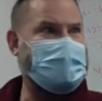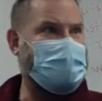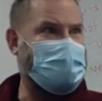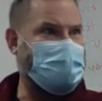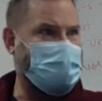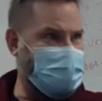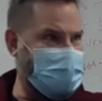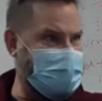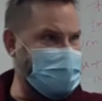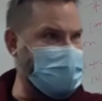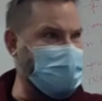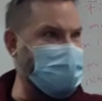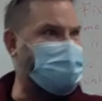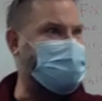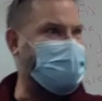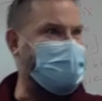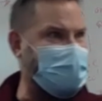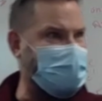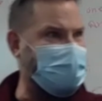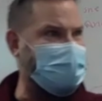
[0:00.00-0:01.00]
When you
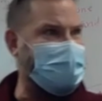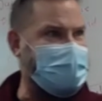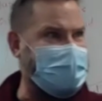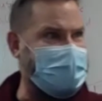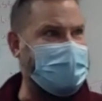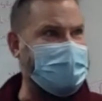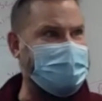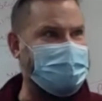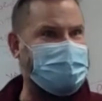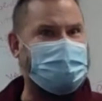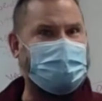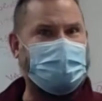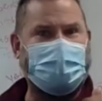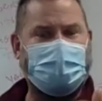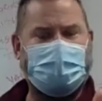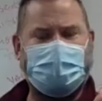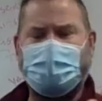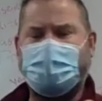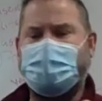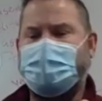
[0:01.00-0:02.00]
peer edit
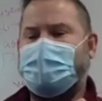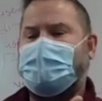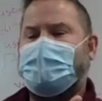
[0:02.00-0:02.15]
for